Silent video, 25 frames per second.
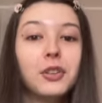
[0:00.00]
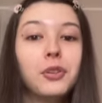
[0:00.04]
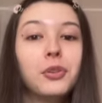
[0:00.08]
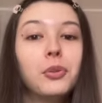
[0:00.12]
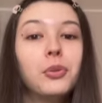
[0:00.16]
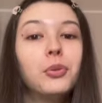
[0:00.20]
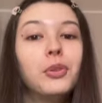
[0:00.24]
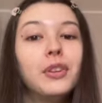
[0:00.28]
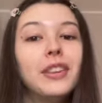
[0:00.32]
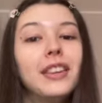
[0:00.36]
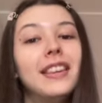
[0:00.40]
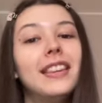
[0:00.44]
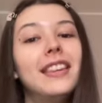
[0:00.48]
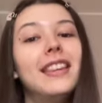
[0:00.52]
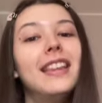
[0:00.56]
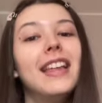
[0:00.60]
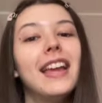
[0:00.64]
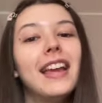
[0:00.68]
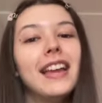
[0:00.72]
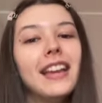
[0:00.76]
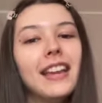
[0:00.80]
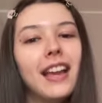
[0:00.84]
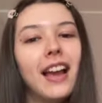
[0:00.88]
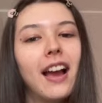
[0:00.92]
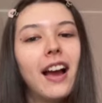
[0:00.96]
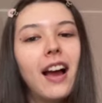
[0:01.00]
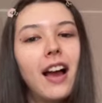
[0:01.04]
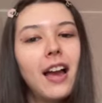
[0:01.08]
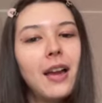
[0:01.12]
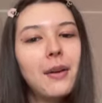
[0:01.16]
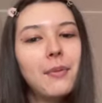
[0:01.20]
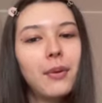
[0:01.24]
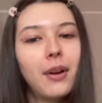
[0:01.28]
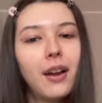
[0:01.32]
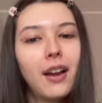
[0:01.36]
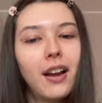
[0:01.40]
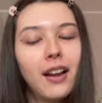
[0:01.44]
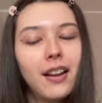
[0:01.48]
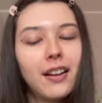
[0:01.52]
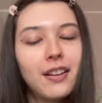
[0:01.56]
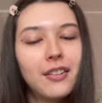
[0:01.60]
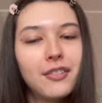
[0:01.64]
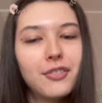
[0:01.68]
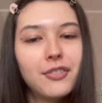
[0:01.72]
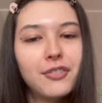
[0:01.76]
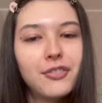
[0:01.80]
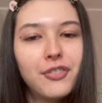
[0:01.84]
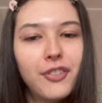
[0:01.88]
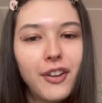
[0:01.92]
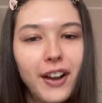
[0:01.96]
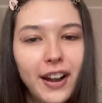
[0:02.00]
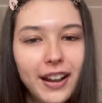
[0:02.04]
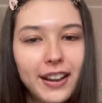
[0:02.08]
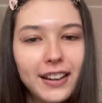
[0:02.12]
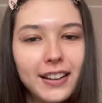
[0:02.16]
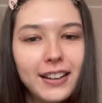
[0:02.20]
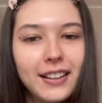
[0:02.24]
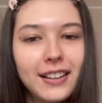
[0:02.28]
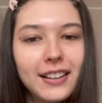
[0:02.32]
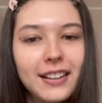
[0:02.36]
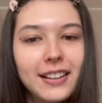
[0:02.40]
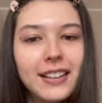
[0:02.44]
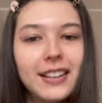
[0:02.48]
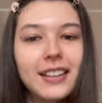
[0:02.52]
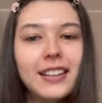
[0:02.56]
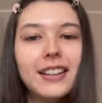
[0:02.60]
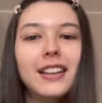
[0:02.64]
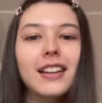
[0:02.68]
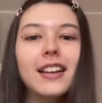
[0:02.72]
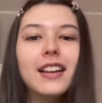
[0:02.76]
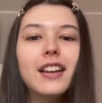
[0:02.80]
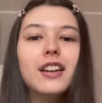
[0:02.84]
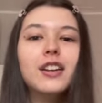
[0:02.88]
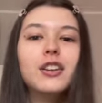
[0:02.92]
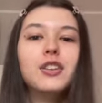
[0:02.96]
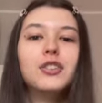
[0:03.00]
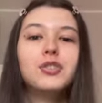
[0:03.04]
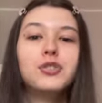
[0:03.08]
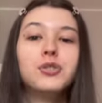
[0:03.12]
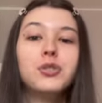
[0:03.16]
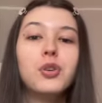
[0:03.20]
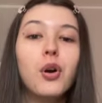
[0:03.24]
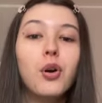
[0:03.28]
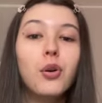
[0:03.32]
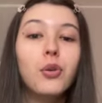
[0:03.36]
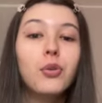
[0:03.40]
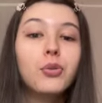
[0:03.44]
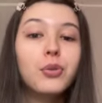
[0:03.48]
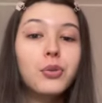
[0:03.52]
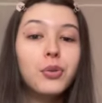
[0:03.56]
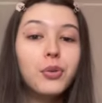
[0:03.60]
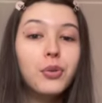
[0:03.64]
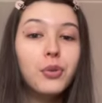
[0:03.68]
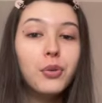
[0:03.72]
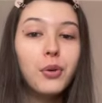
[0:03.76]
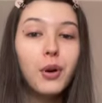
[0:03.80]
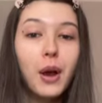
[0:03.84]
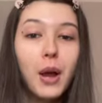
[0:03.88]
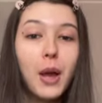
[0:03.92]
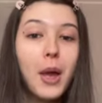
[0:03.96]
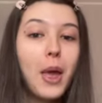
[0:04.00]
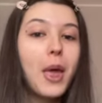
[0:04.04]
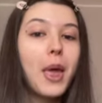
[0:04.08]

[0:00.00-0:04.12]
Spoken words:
today I'm gonna finally show you